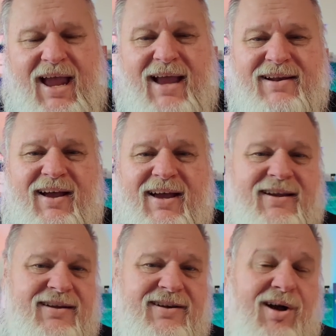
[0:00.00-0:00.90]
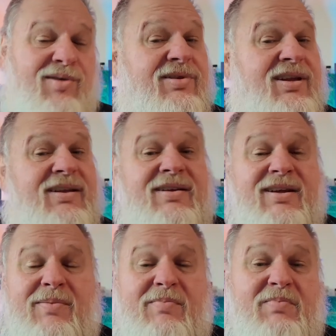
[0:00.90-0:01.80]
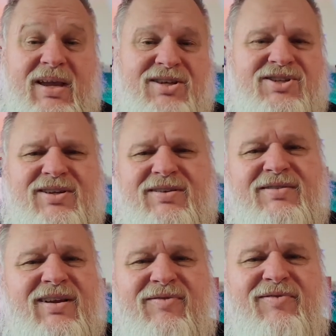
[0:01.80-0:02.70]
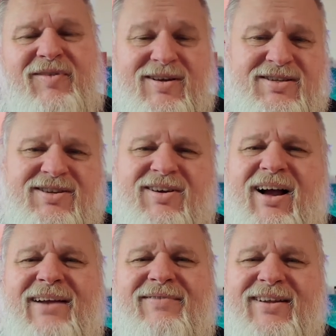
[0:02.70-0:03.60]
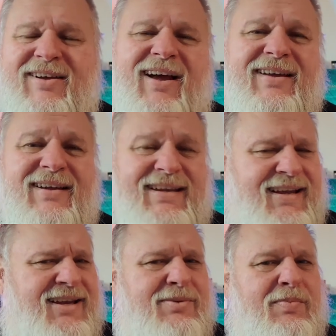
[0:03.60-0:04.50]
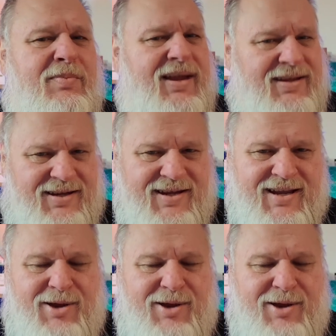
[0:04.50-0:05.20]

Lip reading: And I can only mention the first guy that I really met